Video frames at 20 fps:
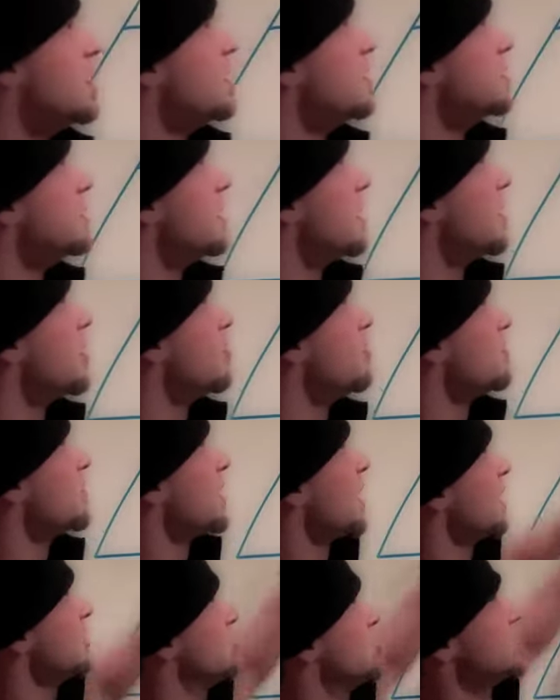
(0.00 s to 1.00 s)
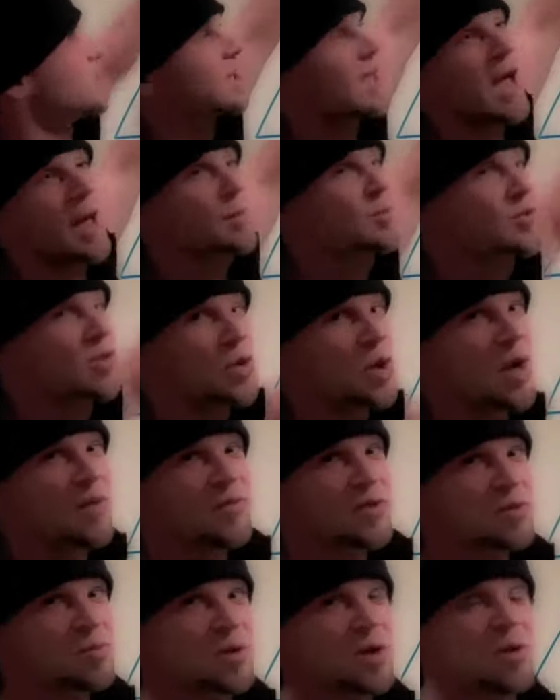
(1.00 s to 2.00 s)
Now, I took the capstone off
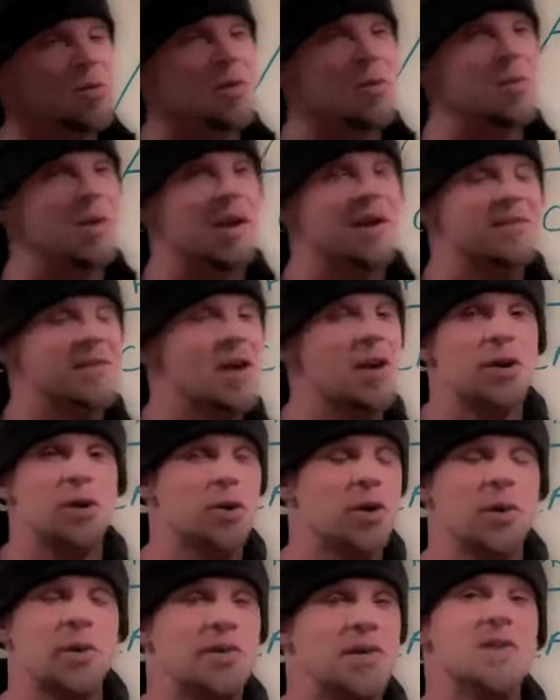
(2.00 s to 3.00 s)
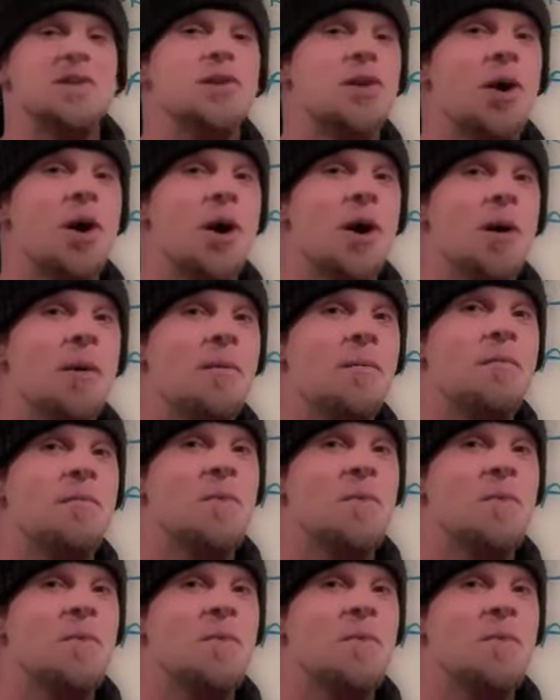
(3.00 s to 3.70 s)
this pyramid because I don't agree with this at all.